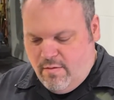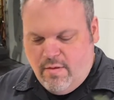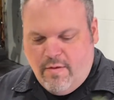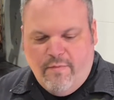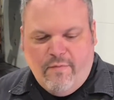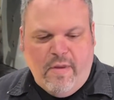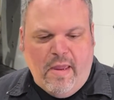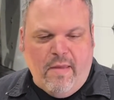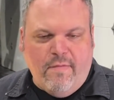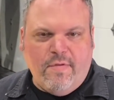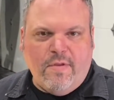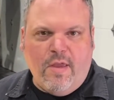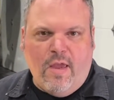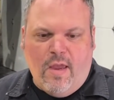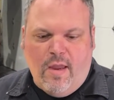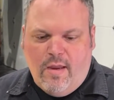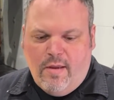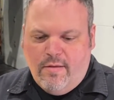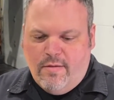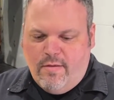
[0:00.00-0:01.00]
The valve
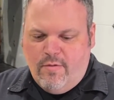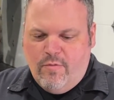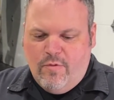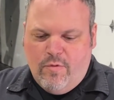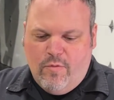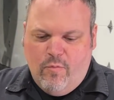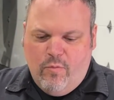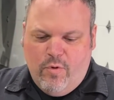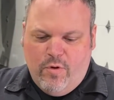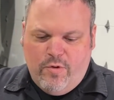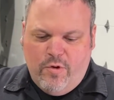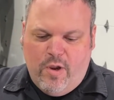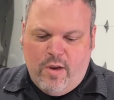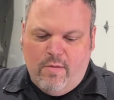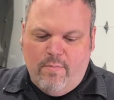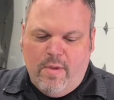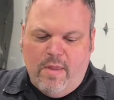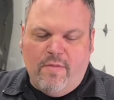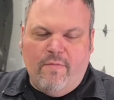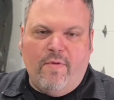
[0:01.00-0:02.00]
size, we're
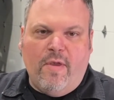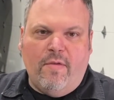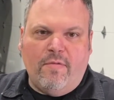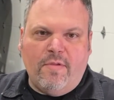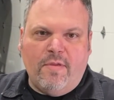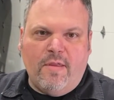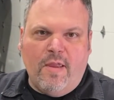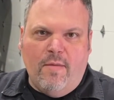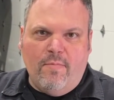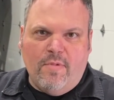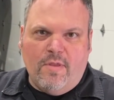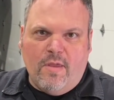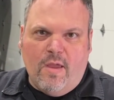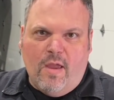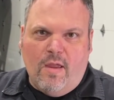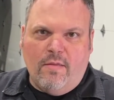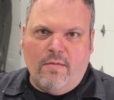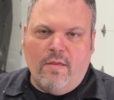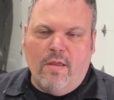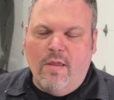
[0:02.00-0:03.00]
talking about the valve stem
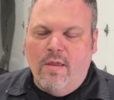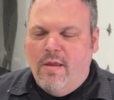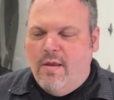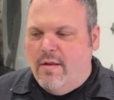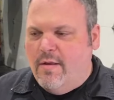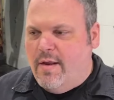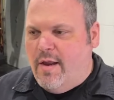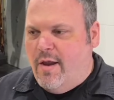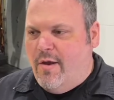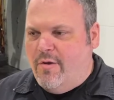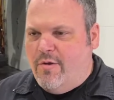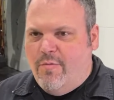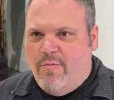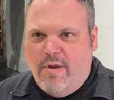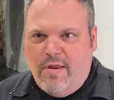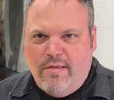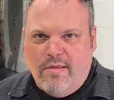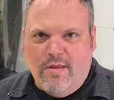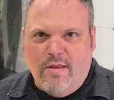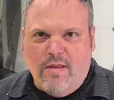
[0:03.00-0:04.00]
size. Now, you
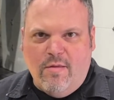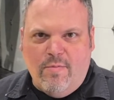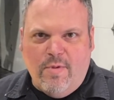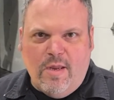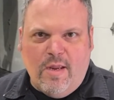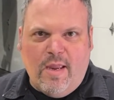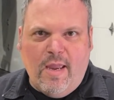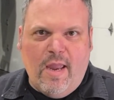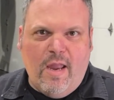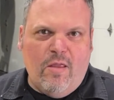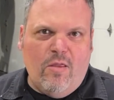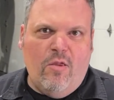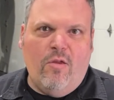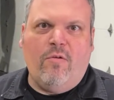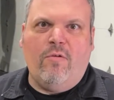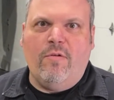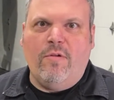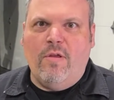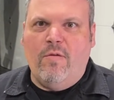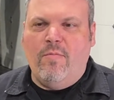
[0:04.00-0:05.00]
might see them in the
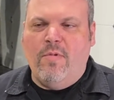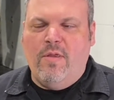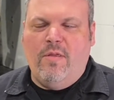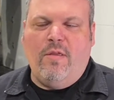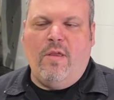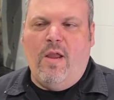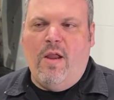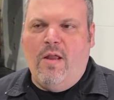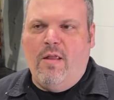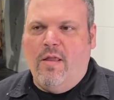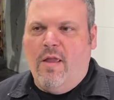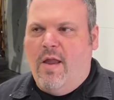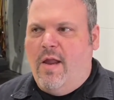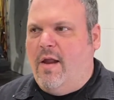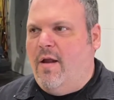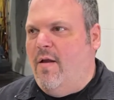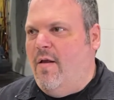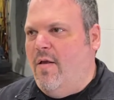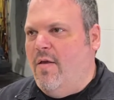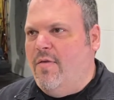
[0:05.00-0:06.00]
catalog or something that's saying
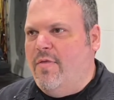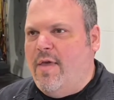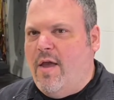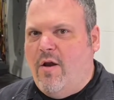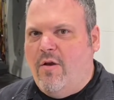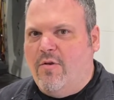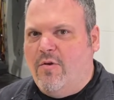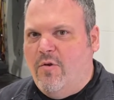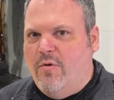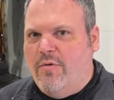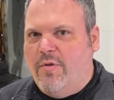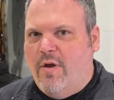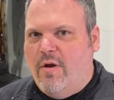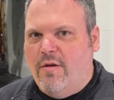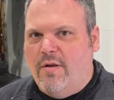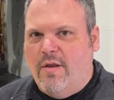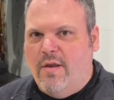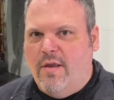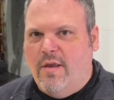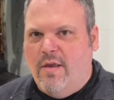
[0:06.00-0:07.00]
like they are
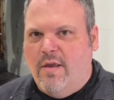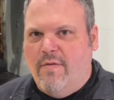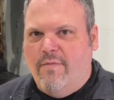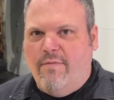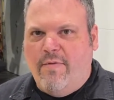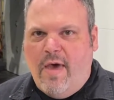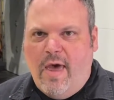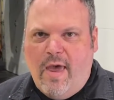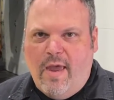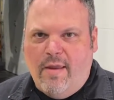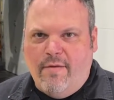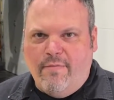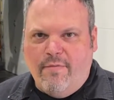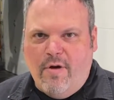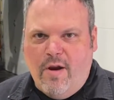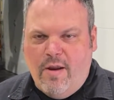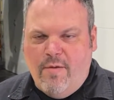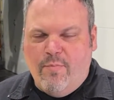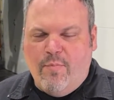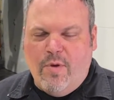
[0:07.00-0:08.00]
235,
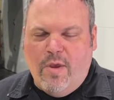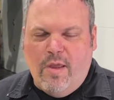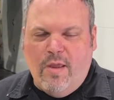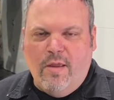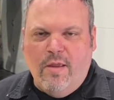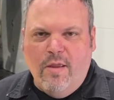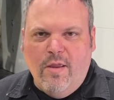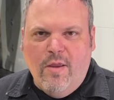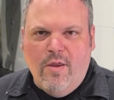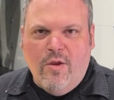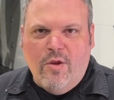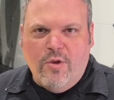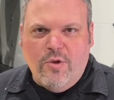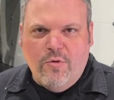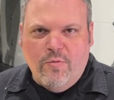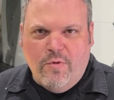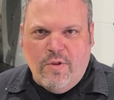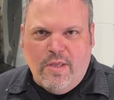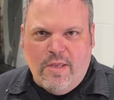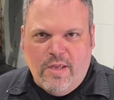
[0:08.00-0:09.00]
right? But
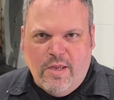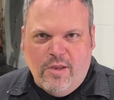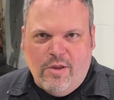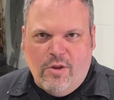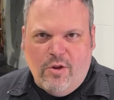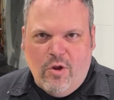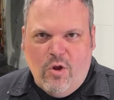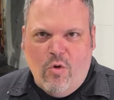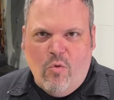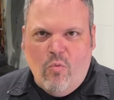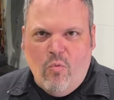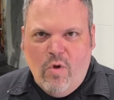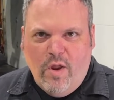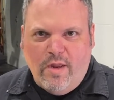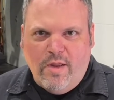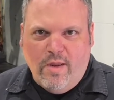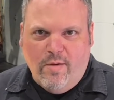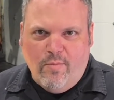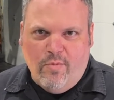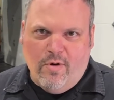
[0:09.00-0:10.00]
you really need to know
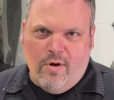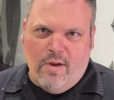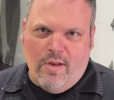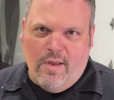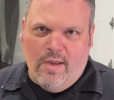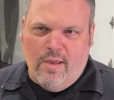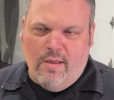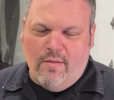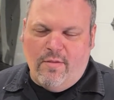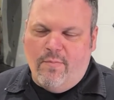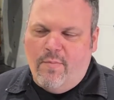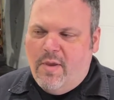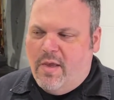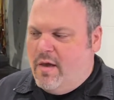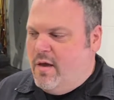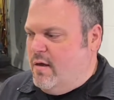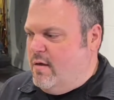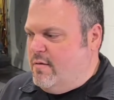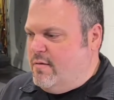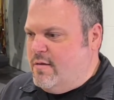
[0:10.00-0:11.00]
what number it is
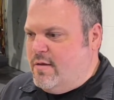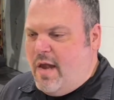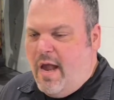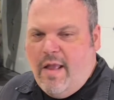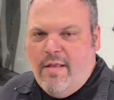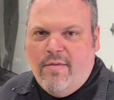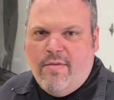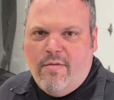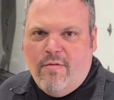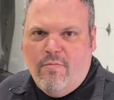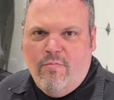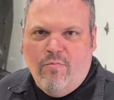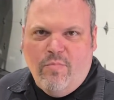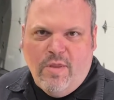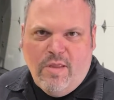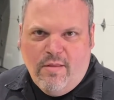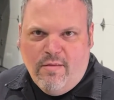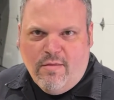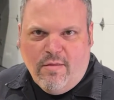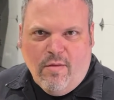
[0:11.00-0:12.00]
because tenths
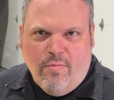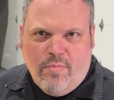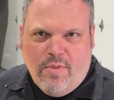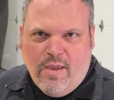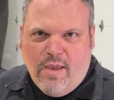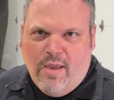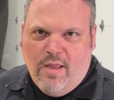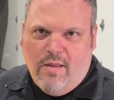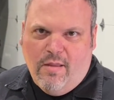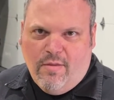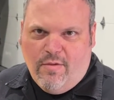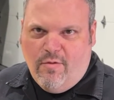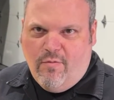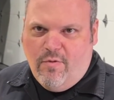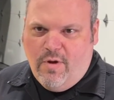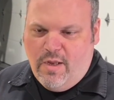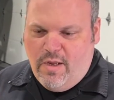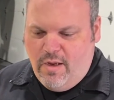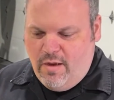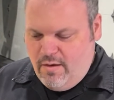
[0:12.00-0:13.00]
mean something in this
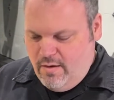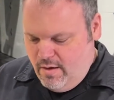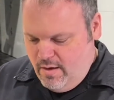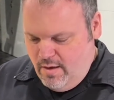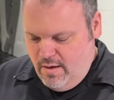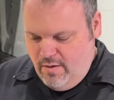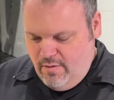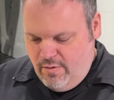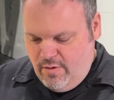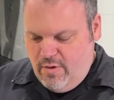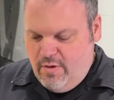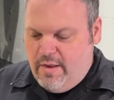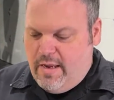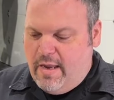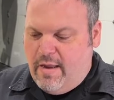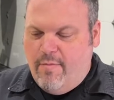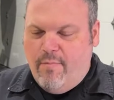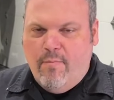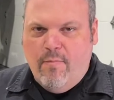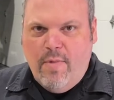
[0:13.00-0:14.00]
arena. So you
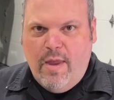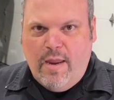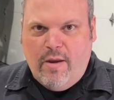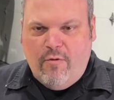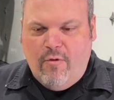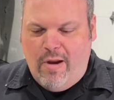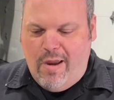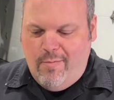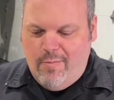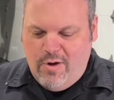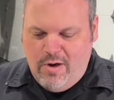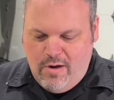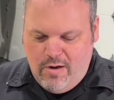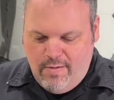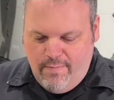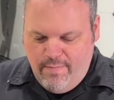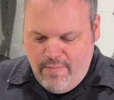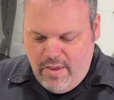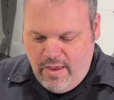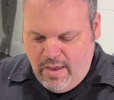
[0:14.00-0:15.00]
take a
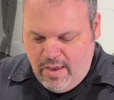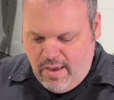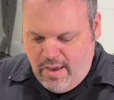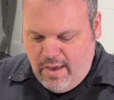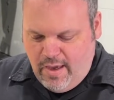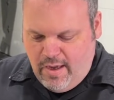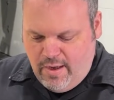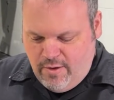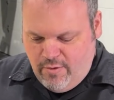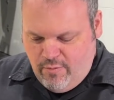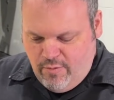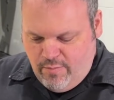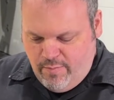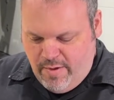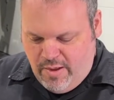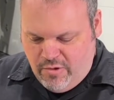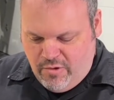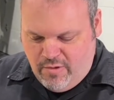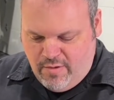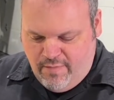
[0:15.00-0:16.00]
micrometer and you would
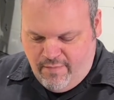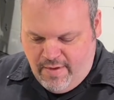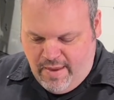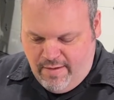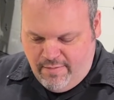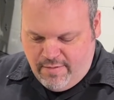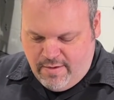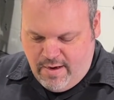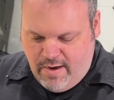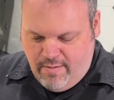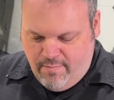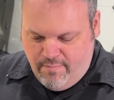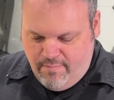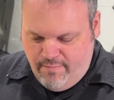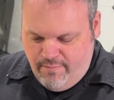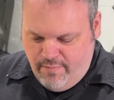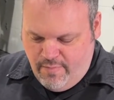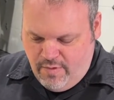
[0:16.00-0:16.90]
measure the valve stem.